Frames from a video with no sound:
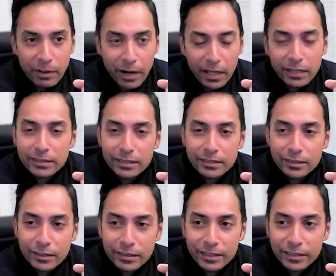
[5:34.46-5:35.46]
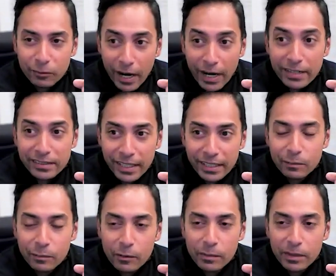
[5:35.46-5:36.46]
policy uncertainty is rising at the
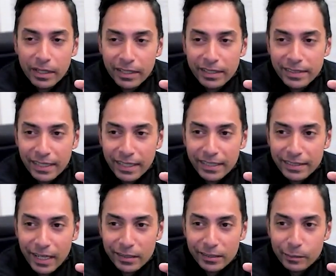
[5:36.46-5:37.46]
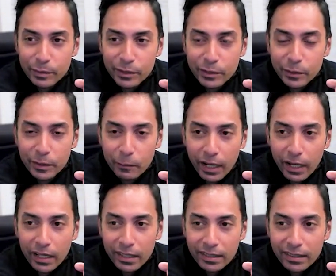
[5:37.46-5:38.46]
moment, and it's not like stocks have been doing
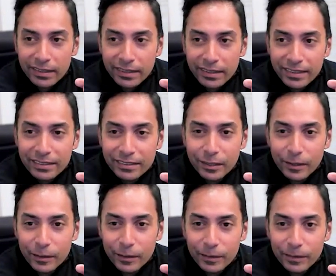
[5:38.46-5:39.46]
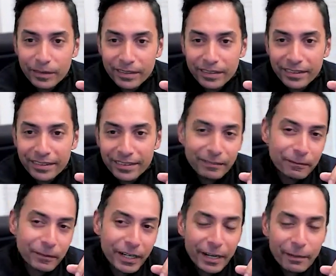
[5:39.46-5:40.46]
well. So,
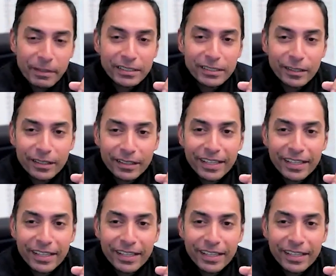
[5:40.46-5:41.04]
right? I mean, so